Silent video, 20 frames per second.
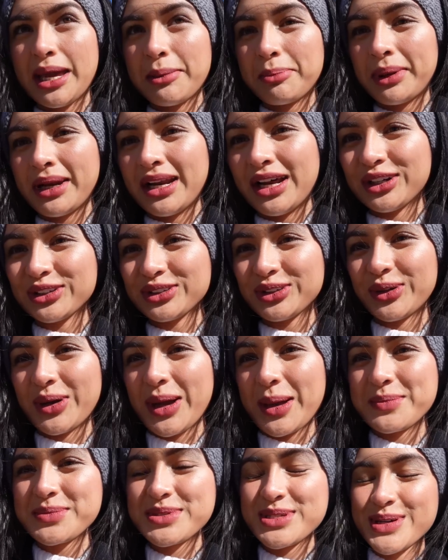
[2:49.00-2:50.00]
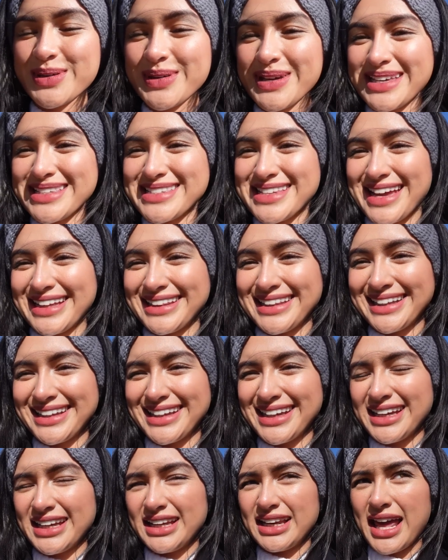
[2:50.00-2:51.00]
day pa lang to. I'm so
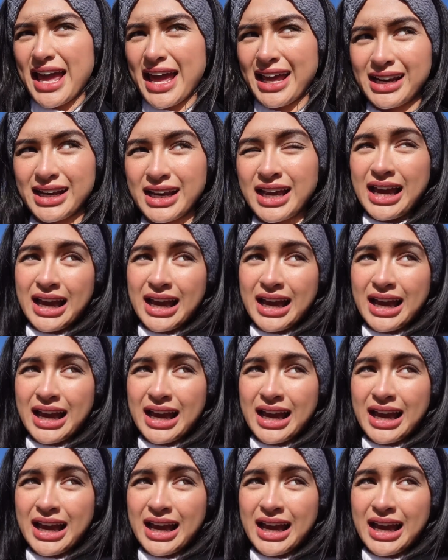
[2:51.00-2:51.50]
excited and